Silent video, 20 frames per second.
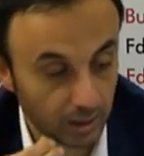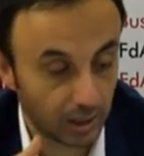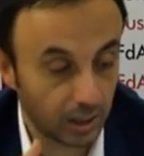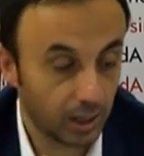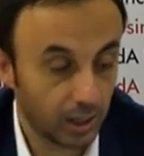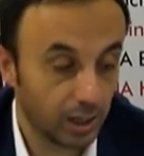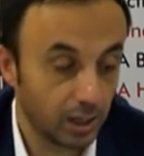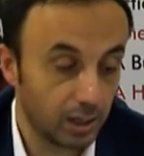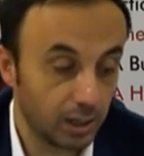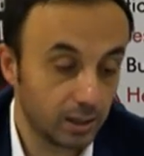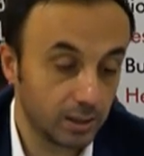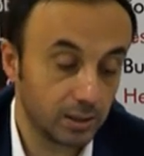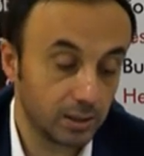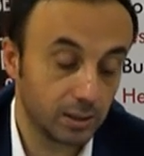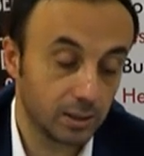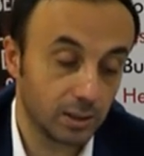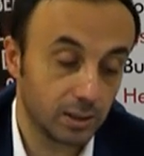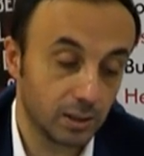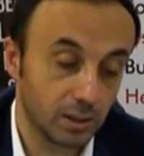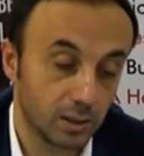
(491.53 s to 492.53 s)

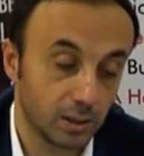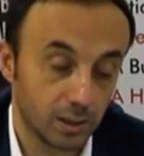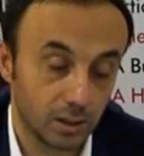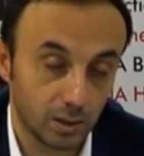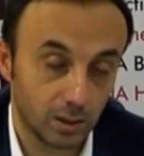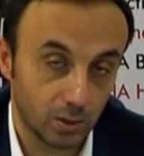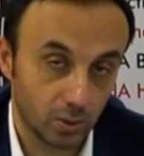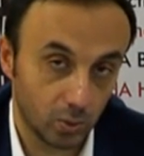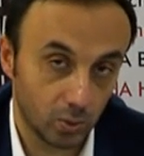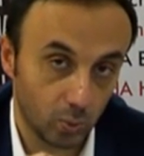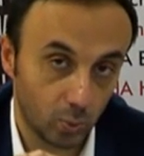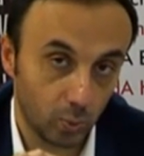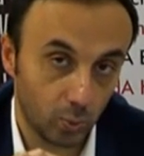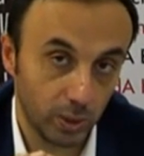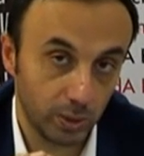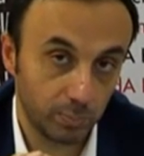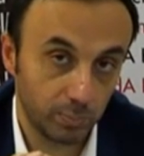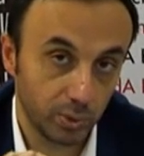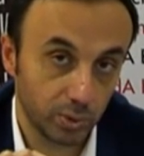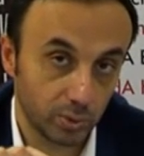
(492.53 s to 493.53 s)
and
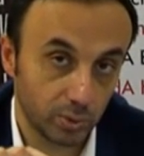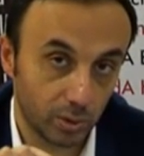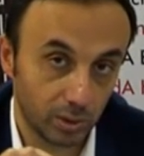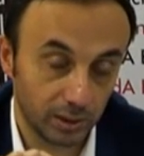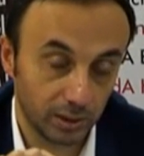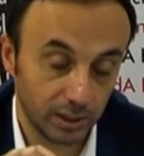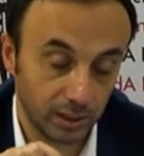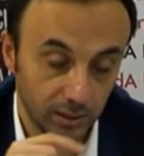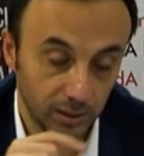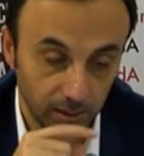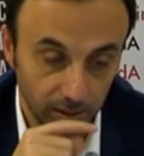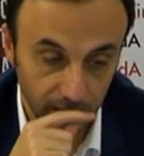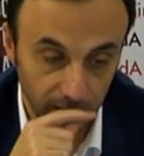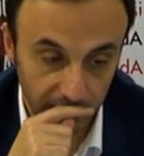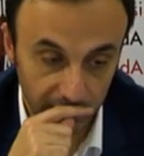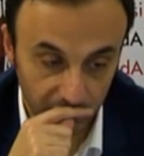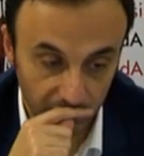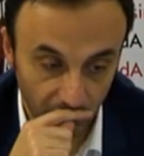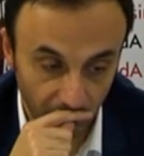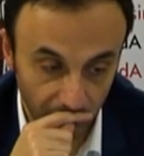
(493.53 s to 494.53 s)
we put only
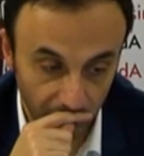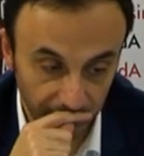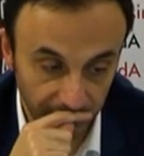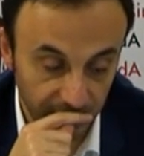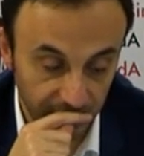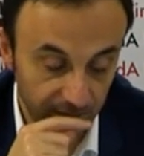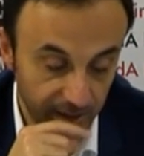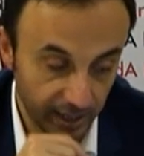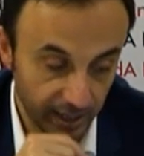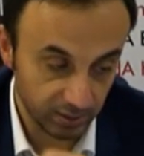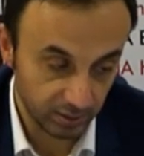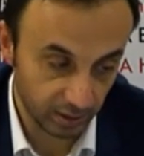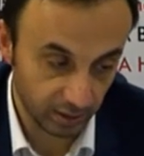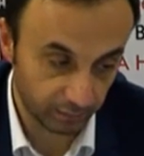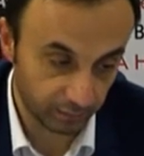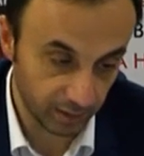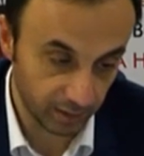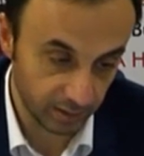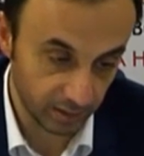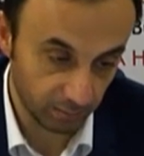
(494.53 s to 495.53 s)
it all in text
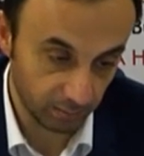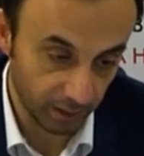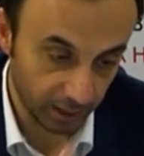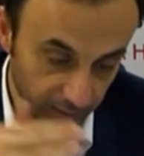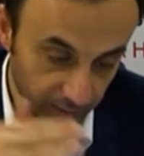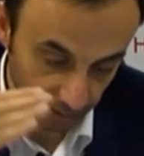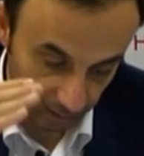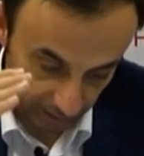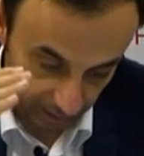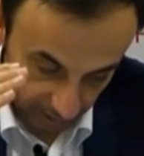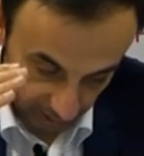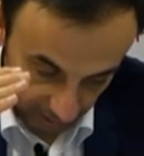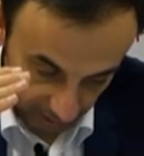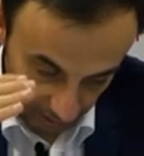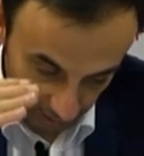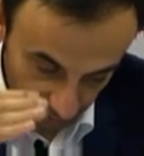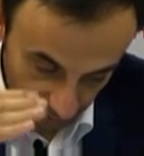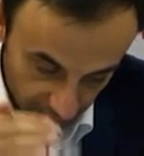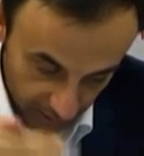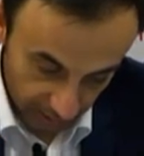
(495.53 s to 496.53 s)
references. But
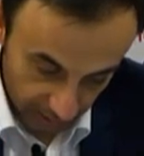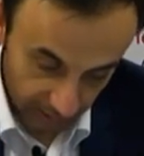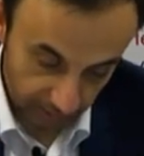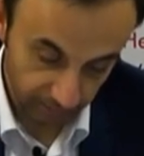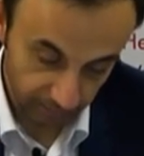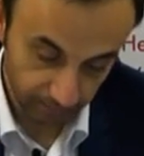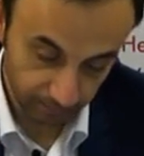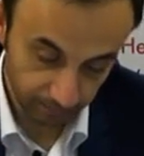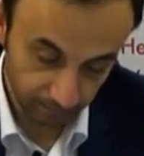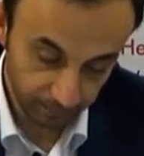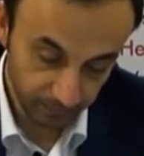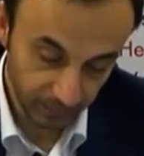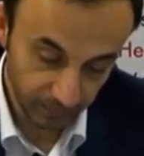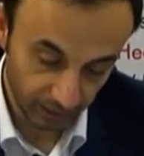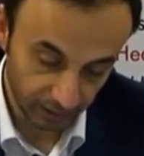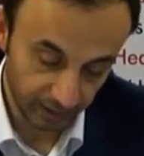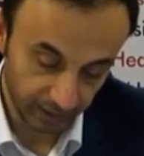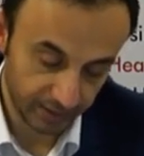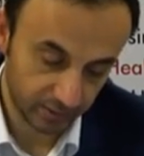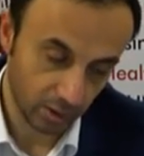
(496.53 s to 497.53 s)
in the
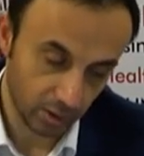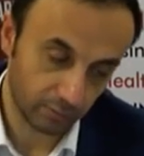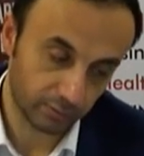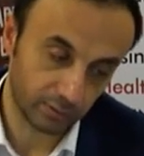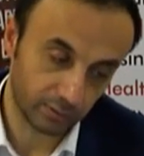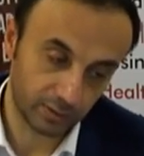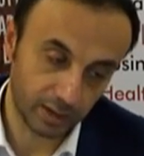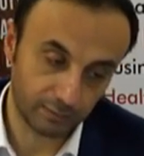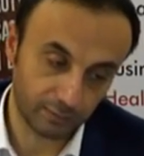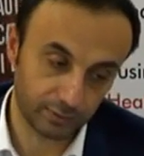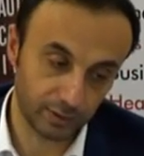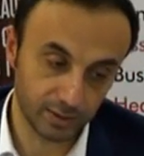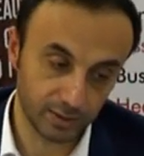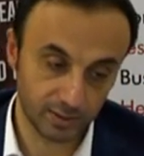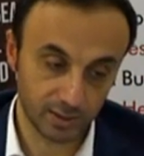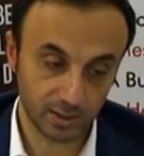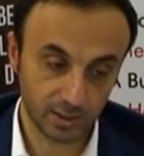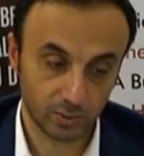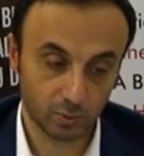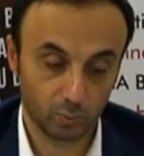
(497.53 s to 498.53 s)
list of the
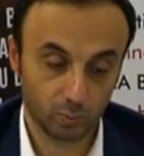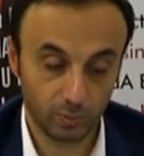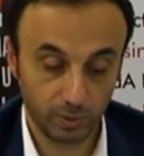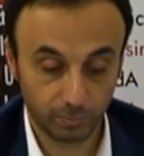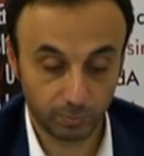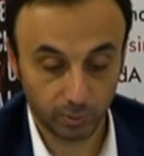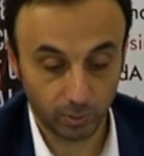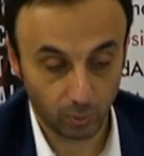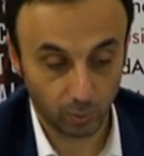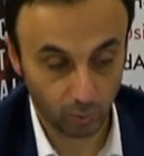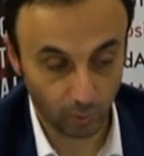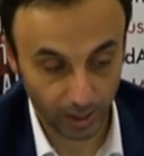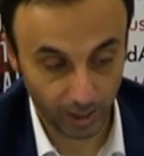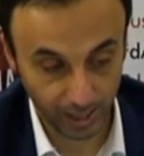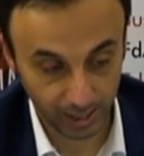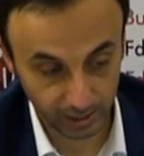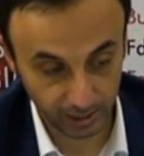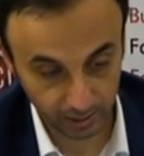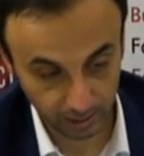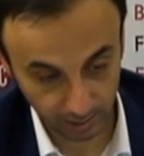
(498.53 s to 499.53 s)
references, we
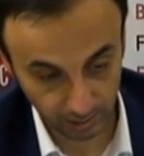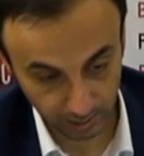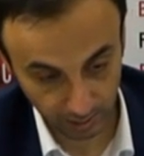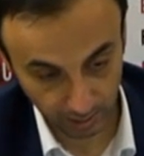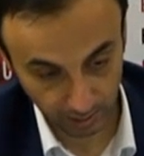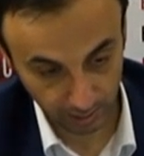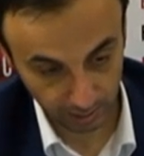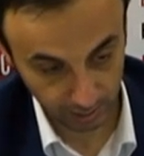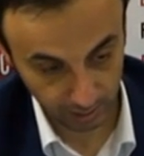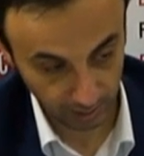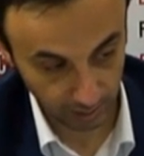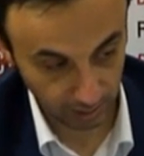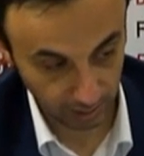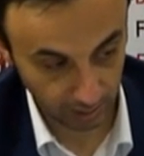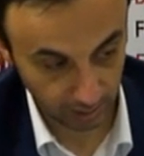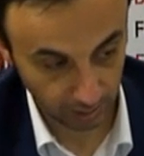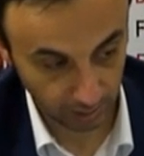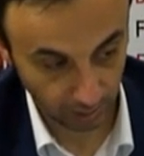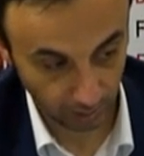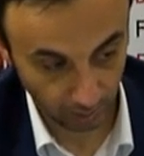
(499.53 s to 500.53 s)
provide
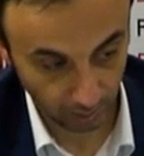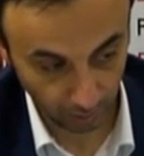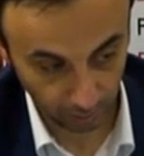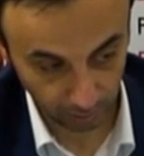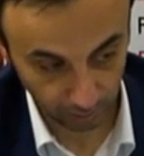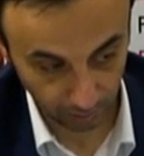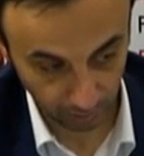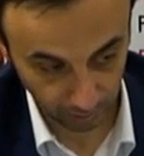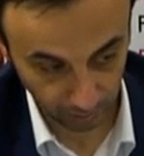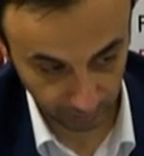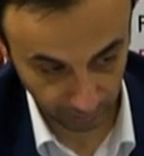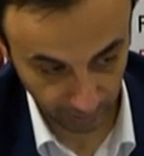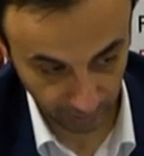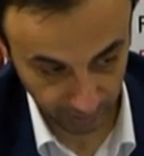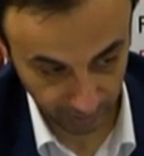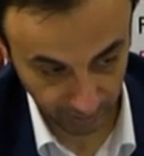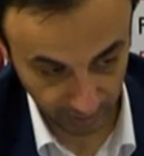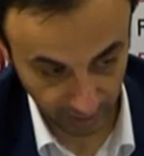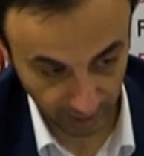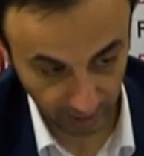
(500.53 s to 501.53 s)
the all
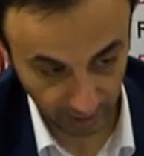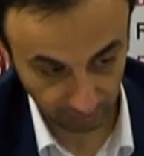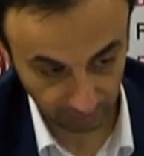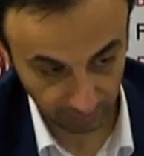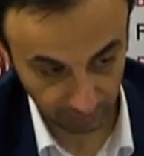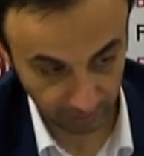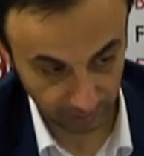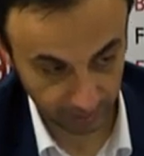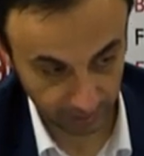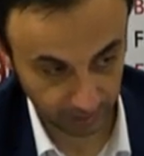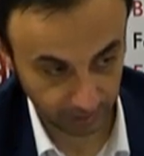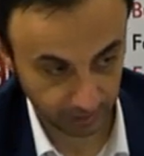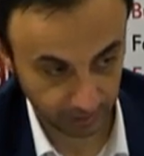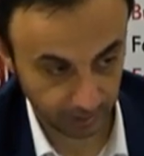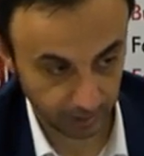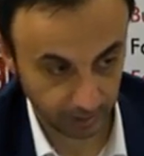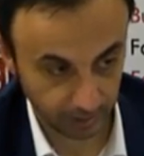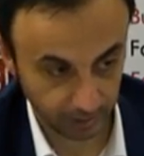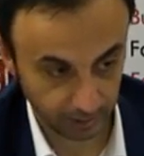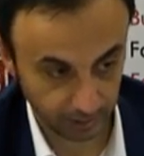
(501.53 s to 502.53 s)
authors' name
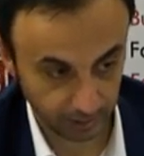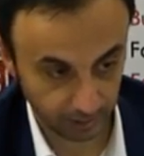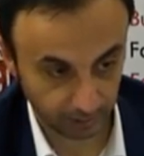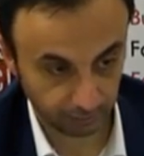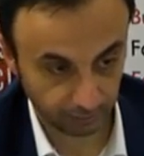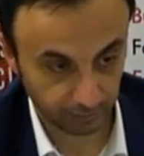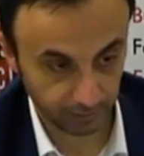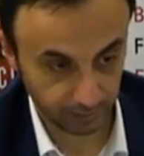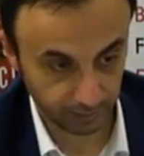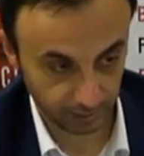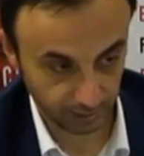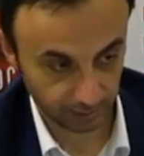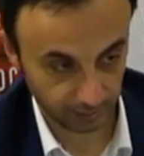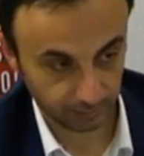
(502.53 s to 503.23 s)
in the reference.